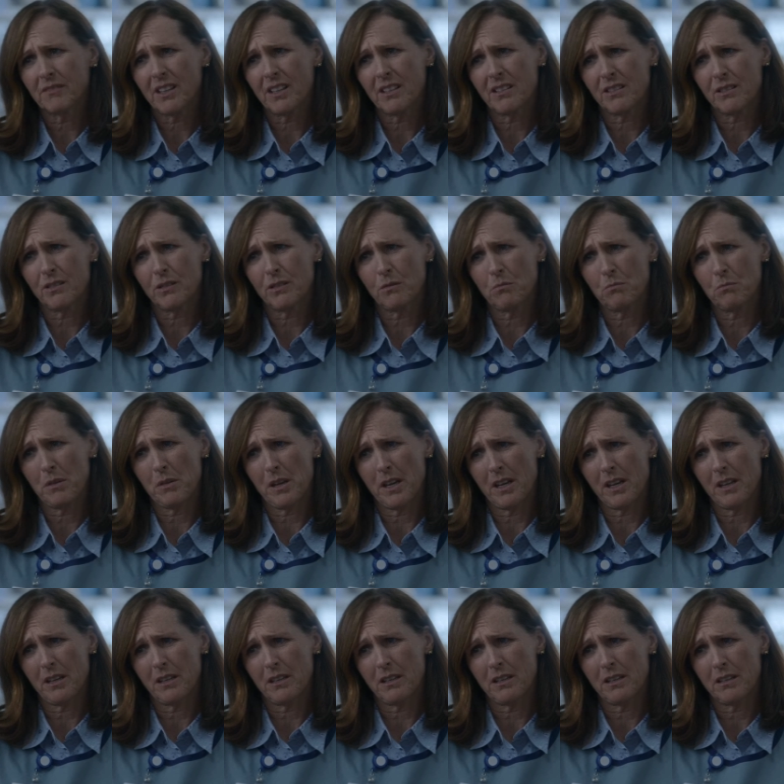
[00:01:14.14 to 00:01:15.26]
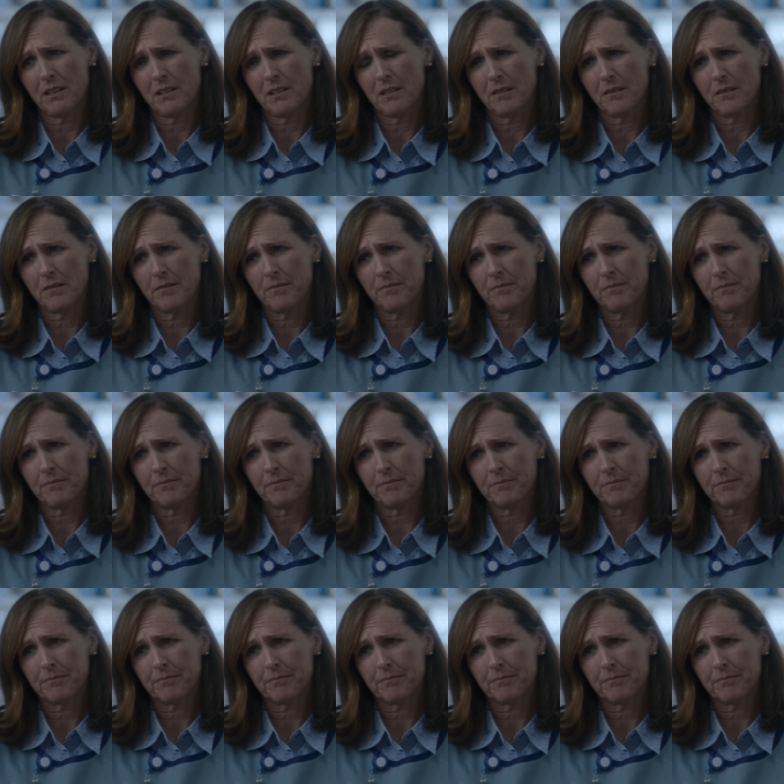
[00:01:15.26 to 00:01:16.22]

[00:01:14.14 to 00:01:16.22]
That's too bad. Yeah, I've been having